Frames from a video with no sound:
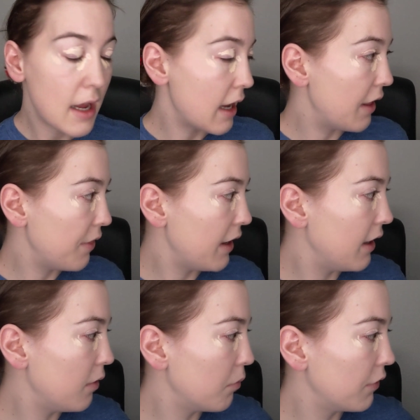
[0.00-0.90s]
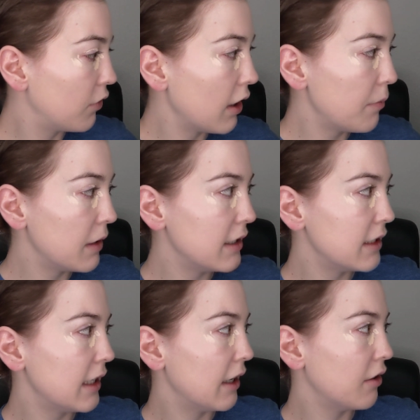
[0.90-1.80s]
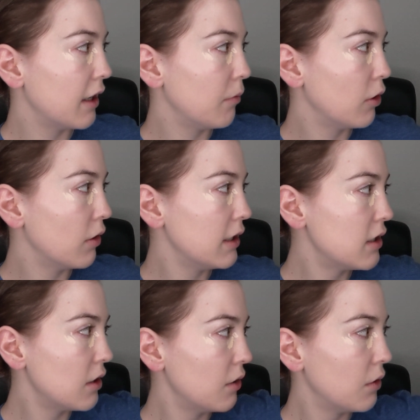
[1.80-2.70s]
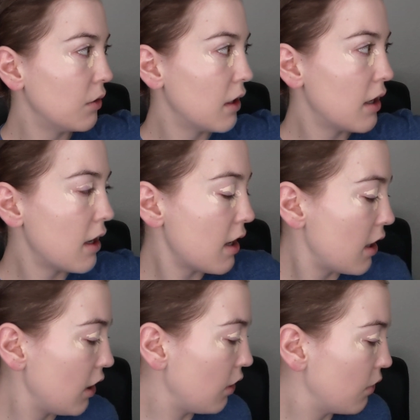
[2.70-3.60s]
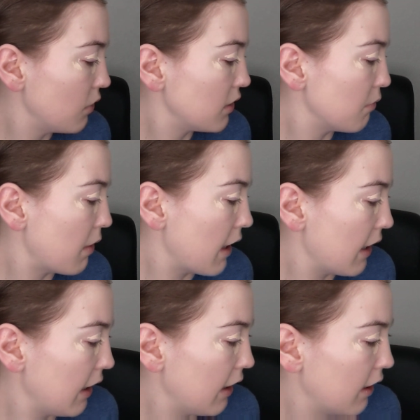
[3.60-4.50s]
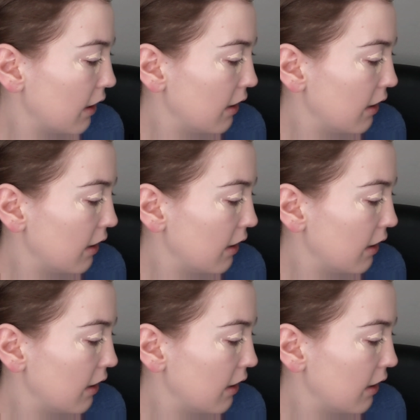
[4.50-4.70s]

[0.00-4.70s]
And then before I blend it out, I'm going to use my